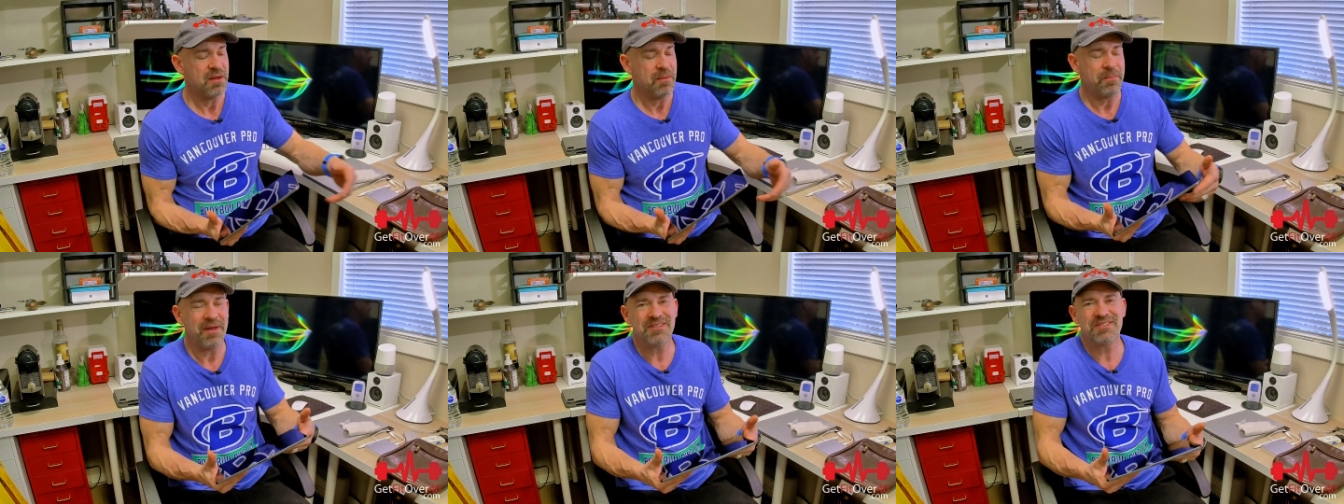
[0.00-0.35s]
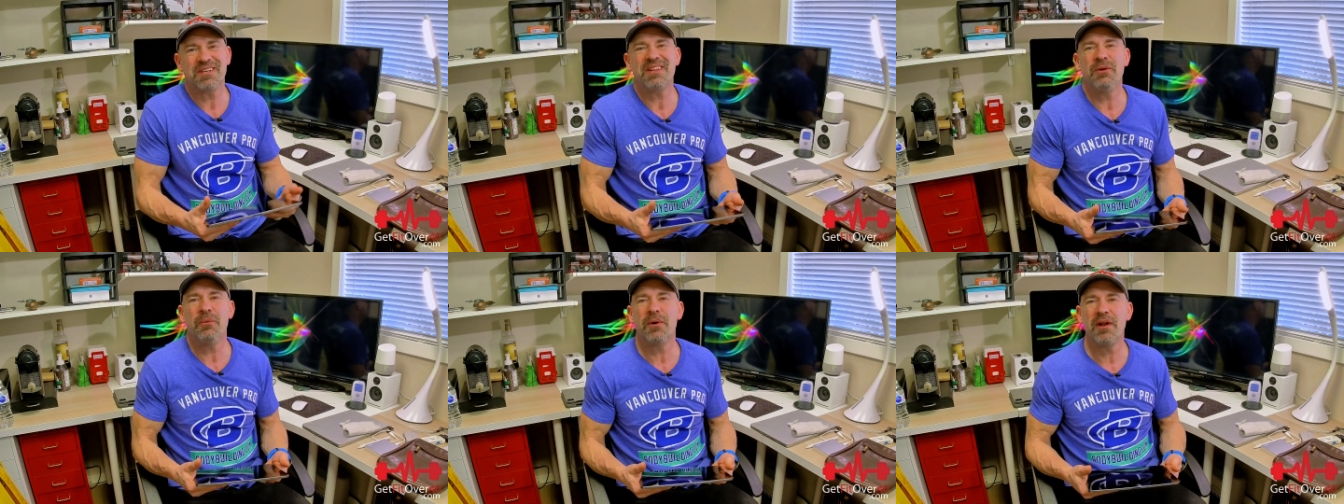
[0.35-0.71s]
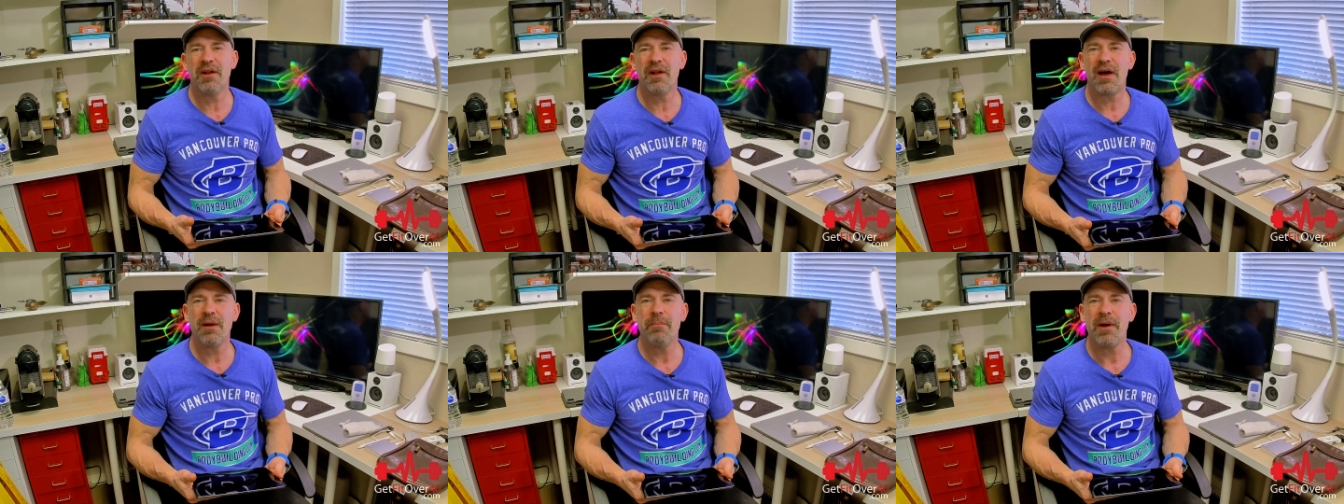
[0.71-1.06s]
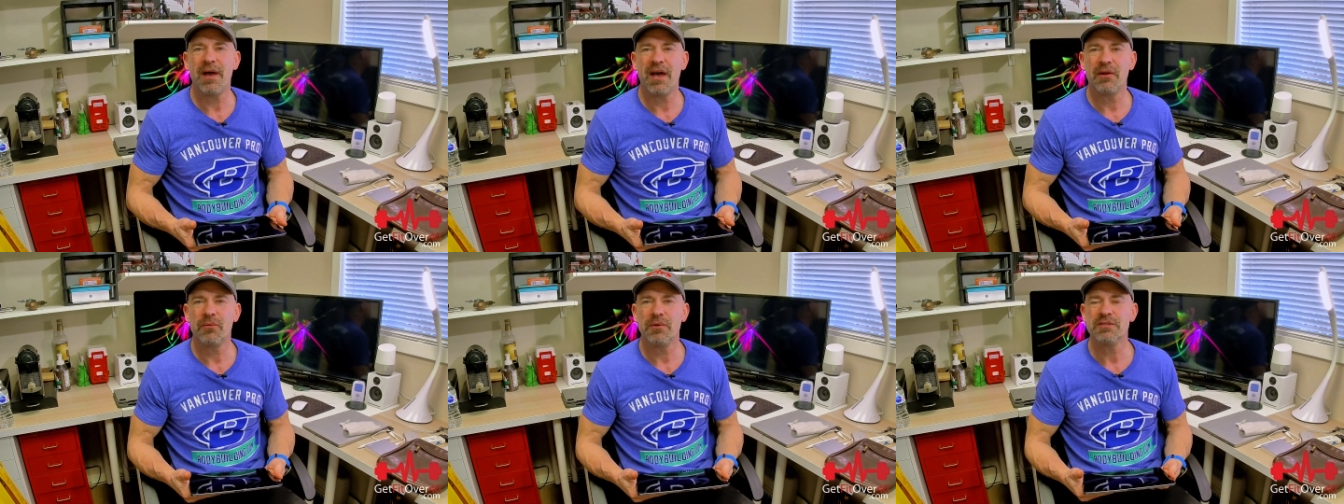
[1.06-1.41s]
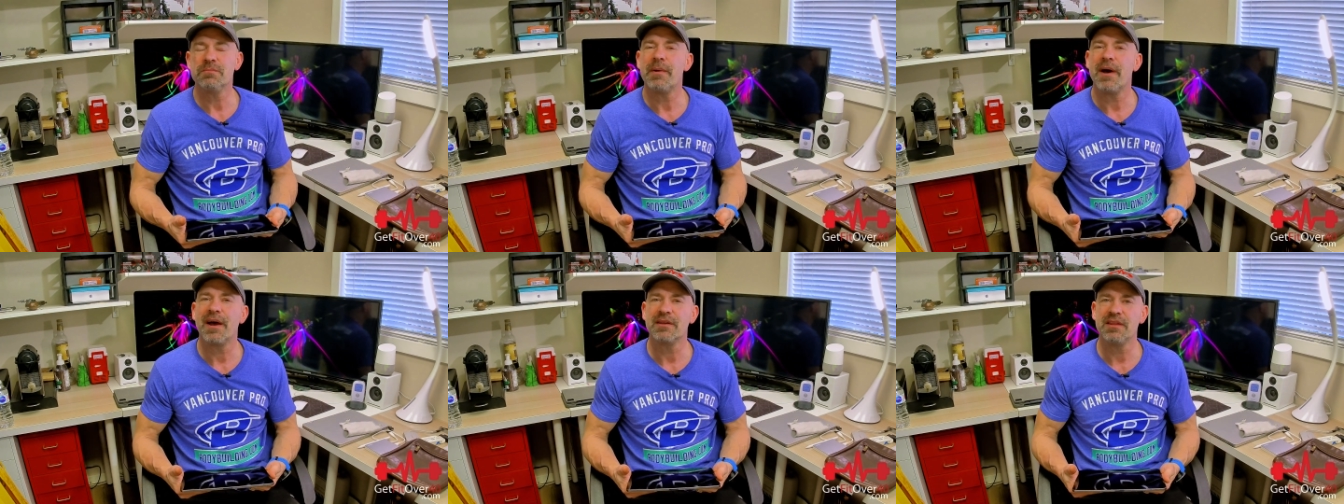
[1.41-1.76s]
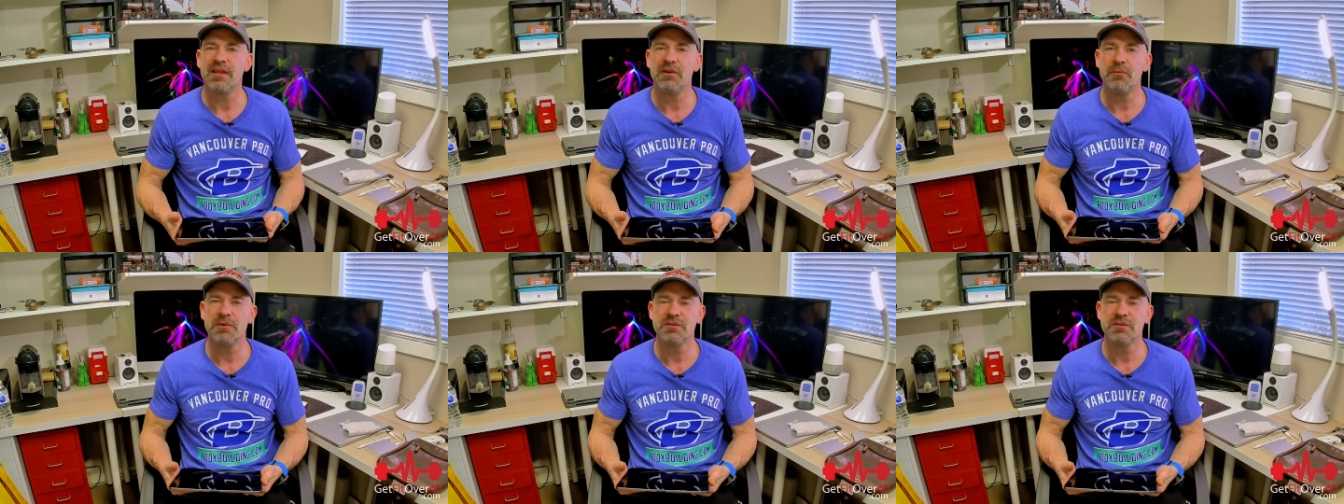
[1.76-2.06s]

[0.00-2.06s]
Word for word: Basically, what an iPad was back then